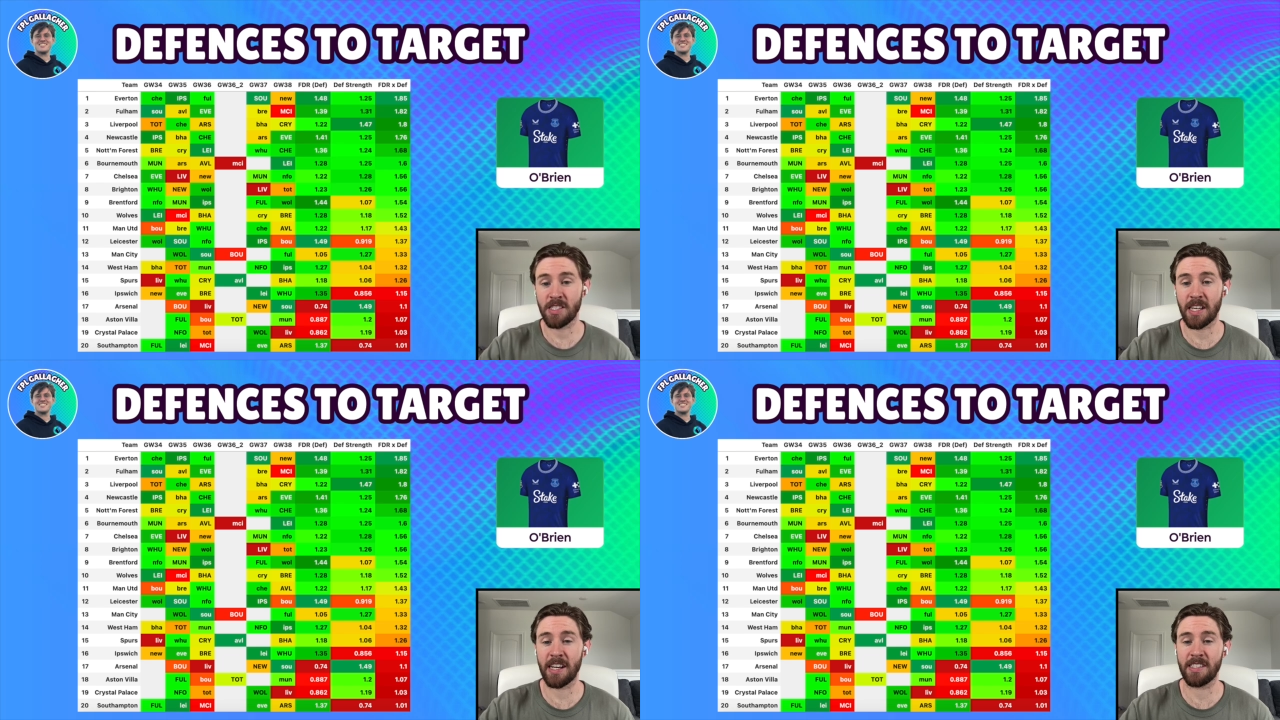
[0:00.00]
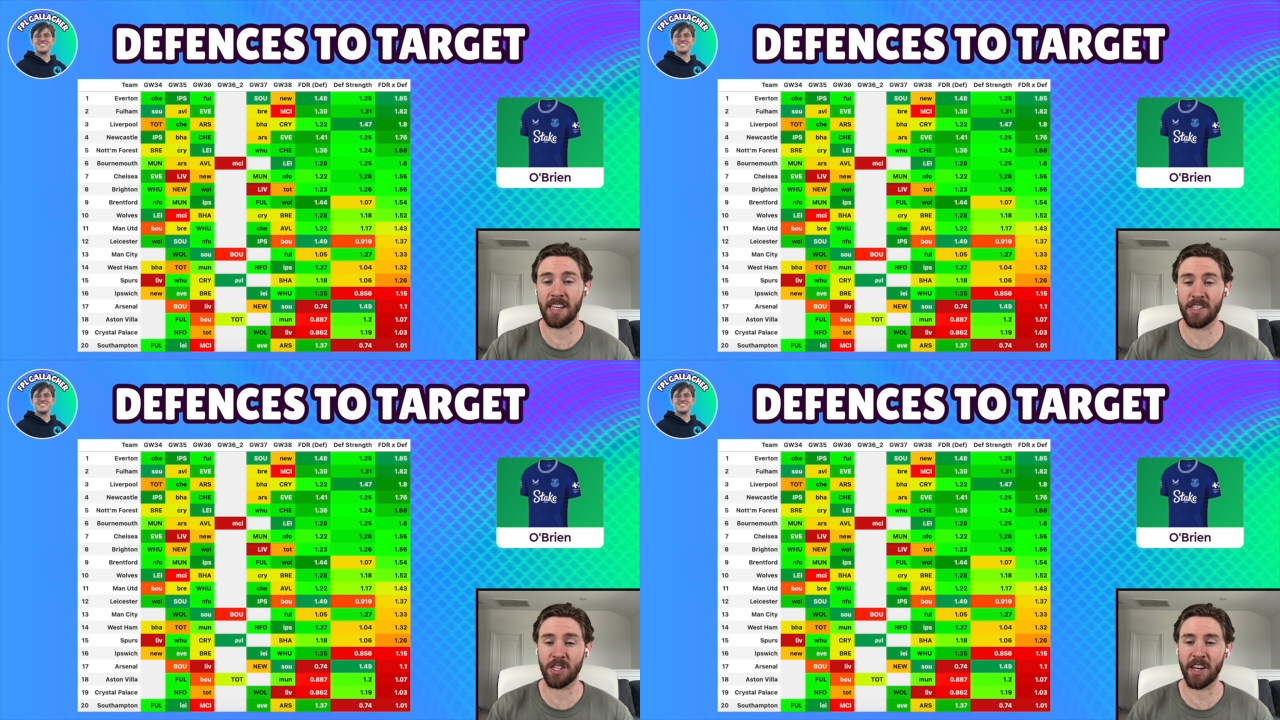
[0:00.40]
then I'd
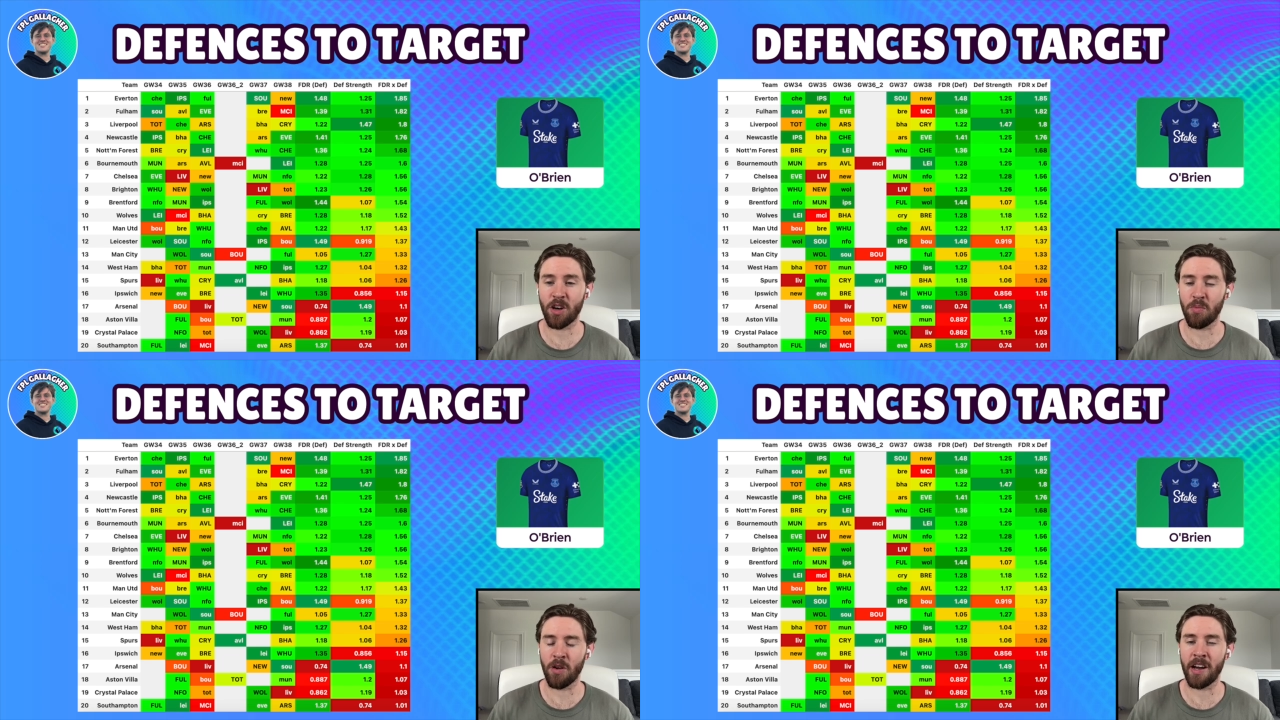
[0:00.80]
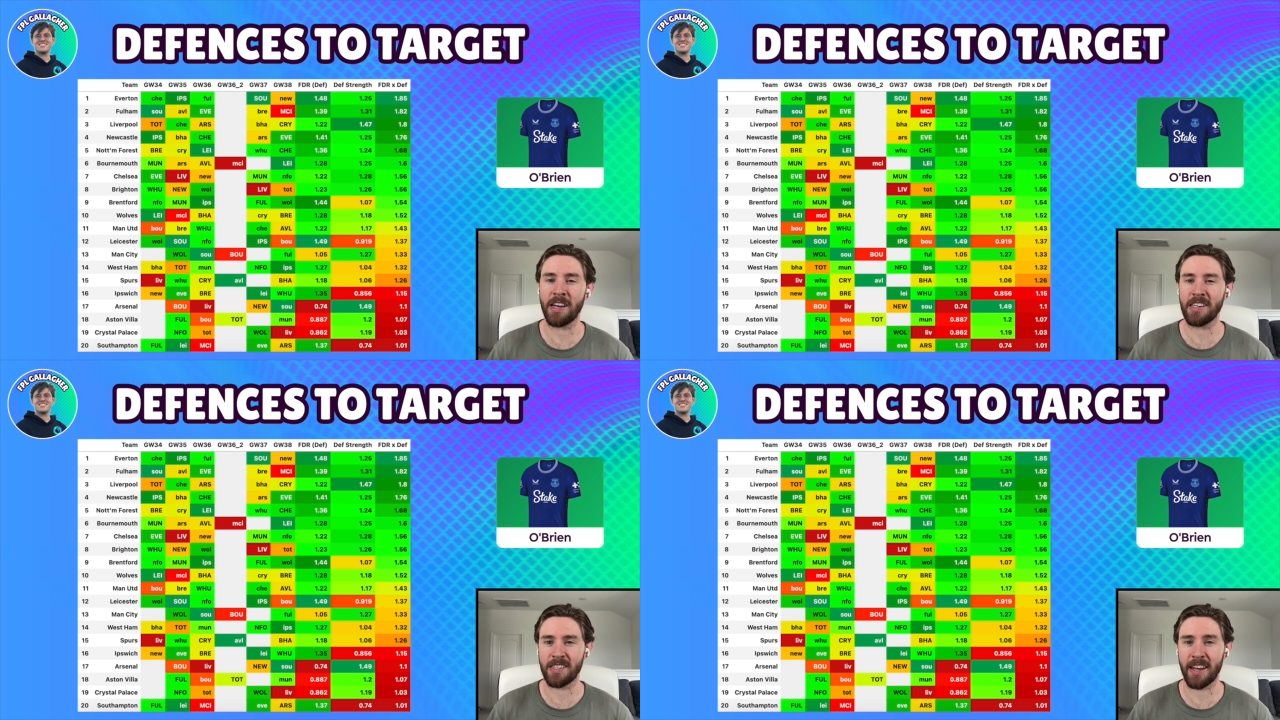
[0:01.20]
say Jake
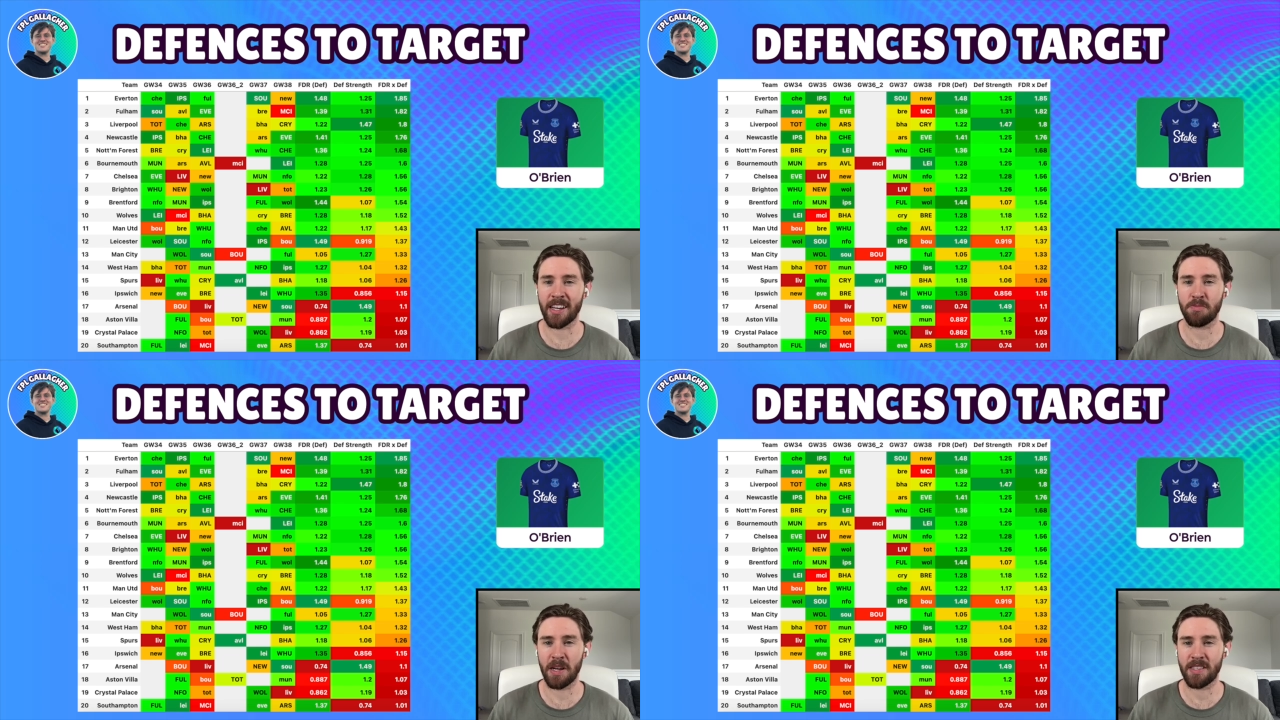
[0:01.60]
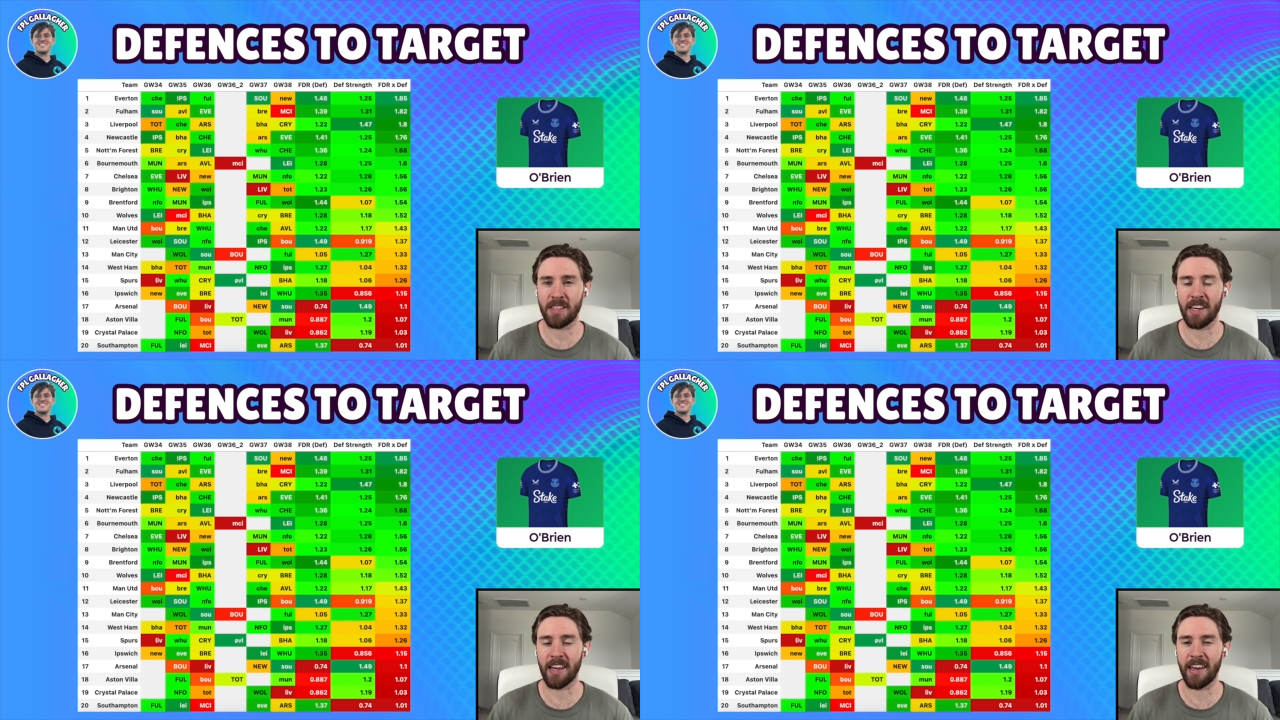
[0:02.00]
O'Brien is the next best
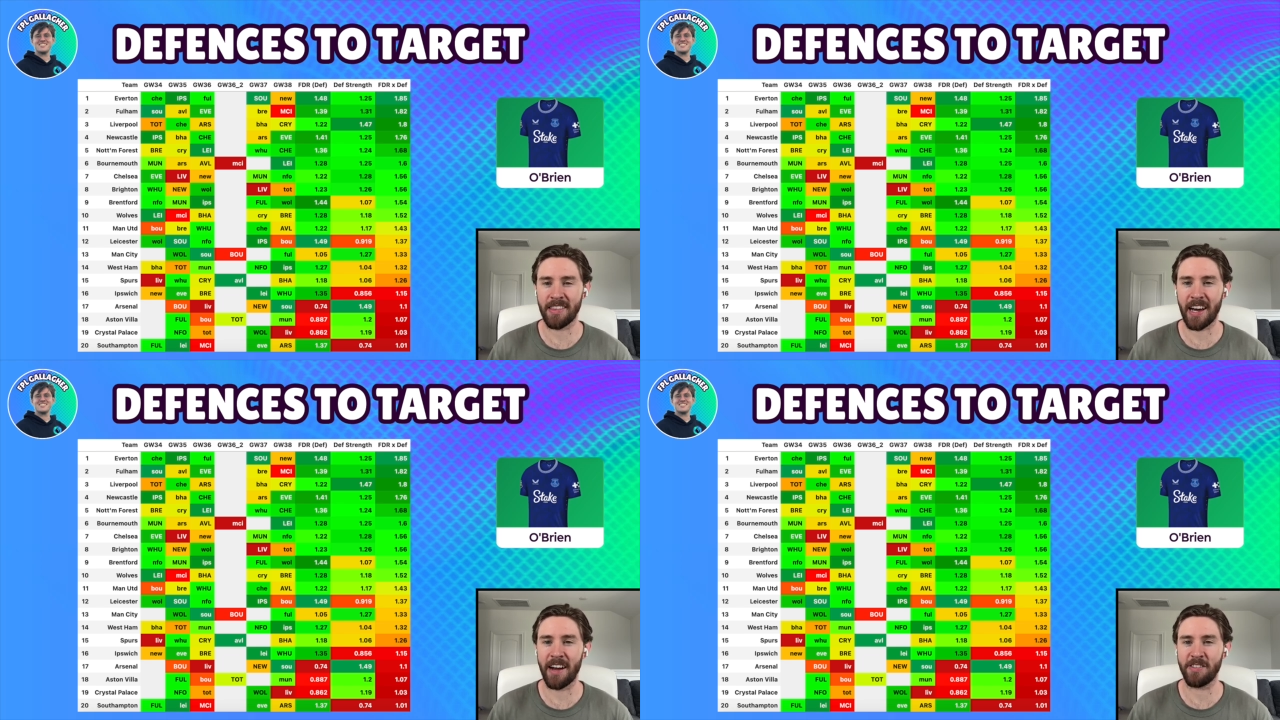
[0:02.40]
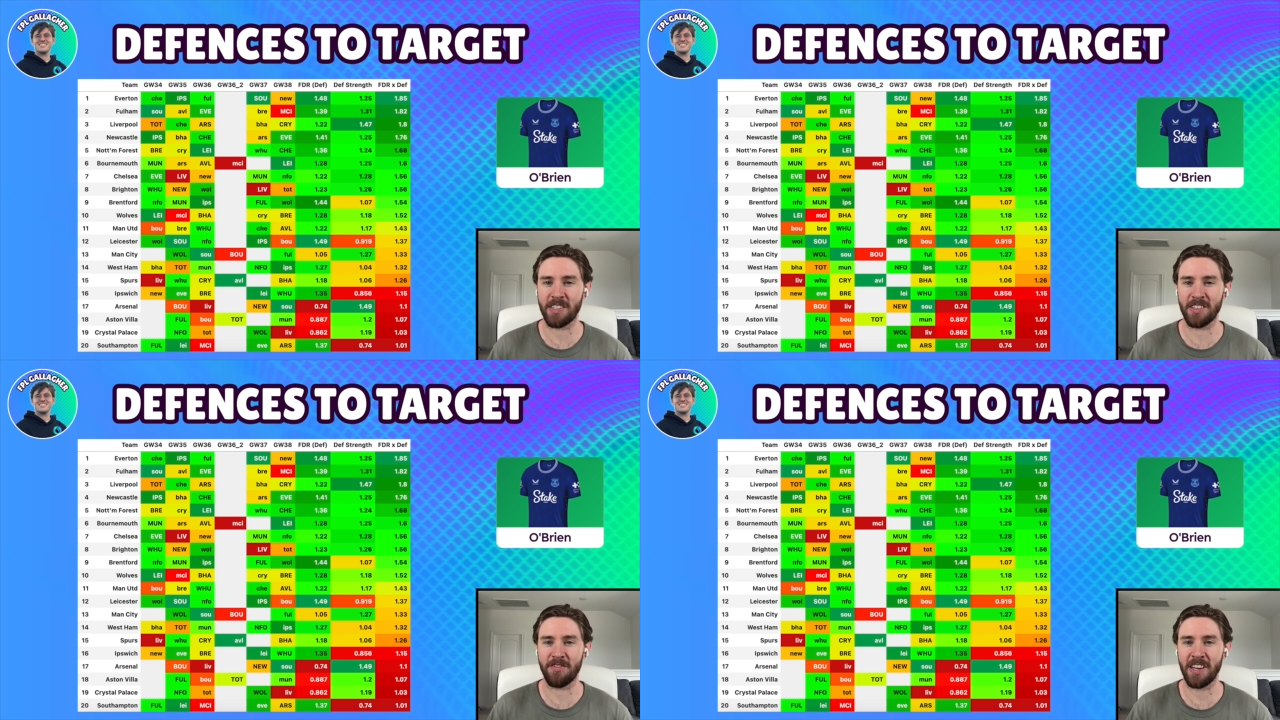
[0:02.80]
thing in that
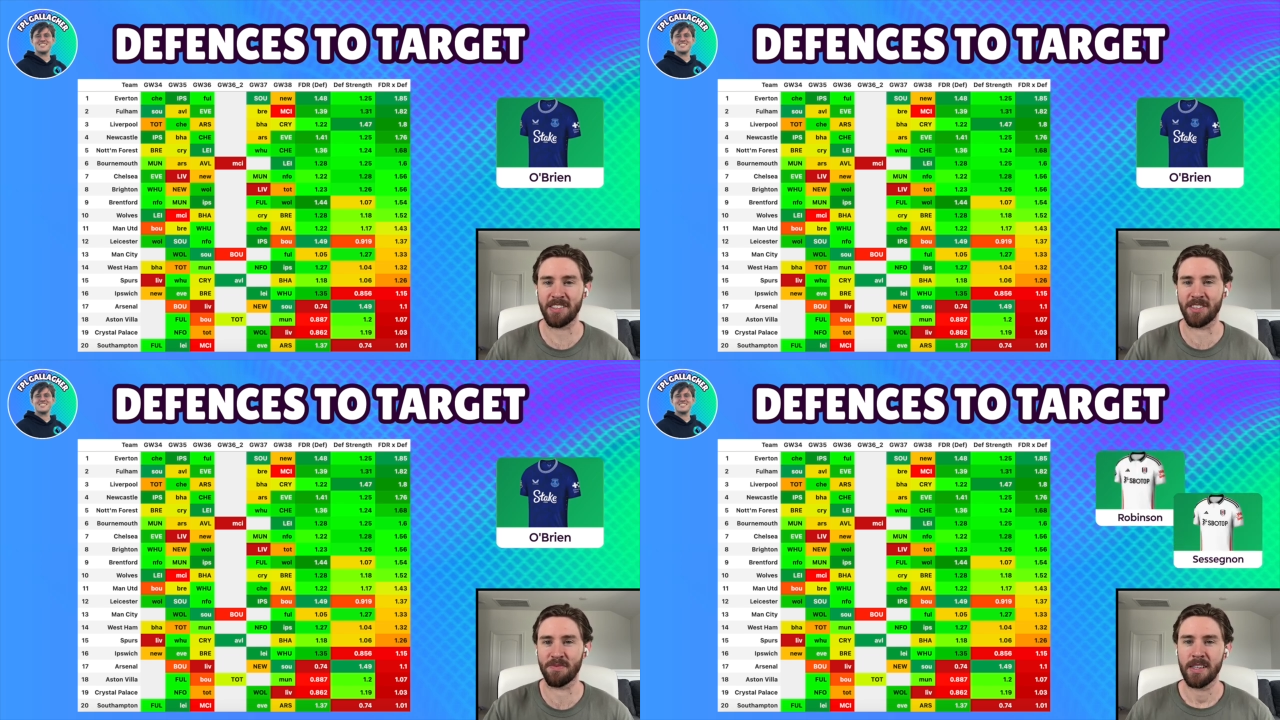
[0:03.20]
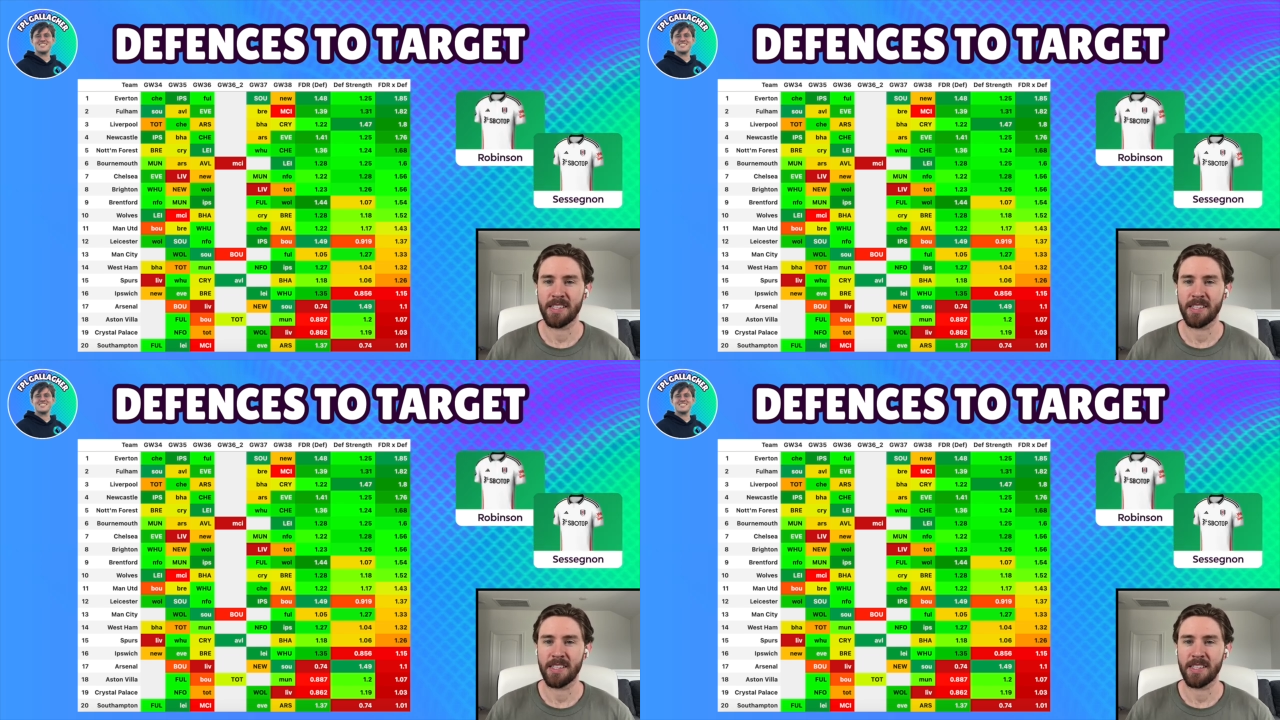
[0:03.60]
Everton defence.